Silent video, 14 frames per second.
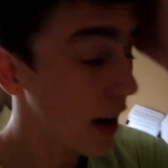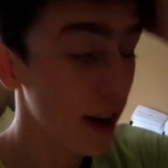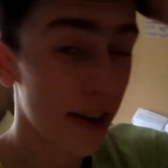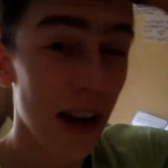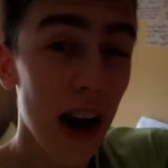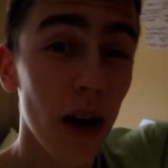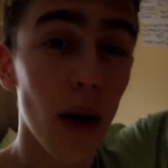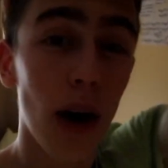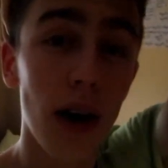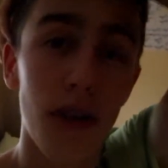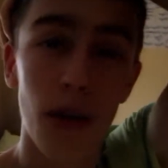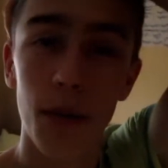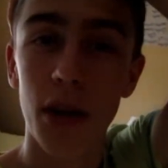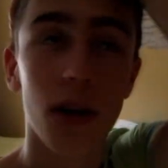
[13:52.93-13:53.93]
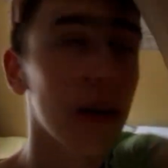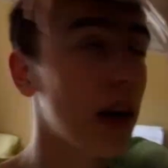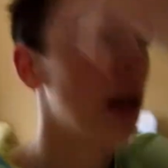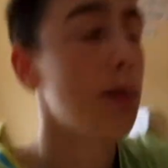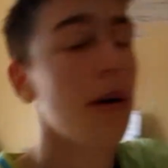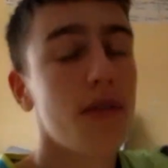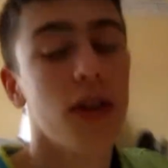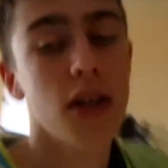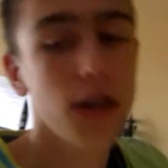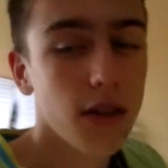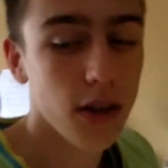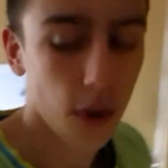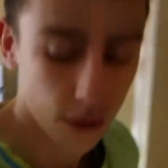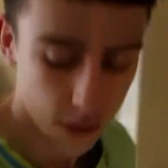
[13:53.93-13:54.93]
I doubt there'll be another clip after this,
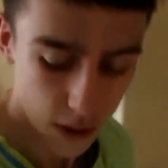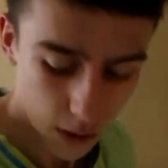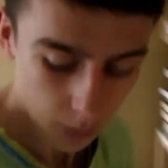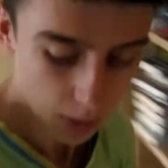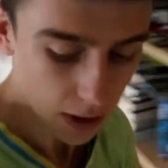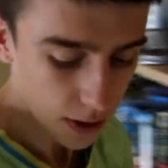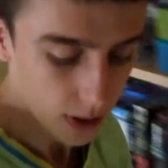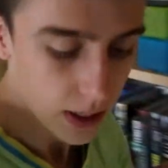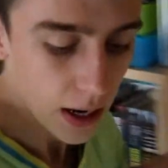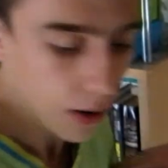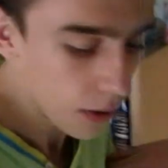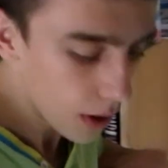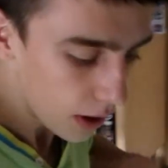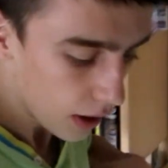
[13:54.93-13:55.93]
so I'll say goodbye to you now.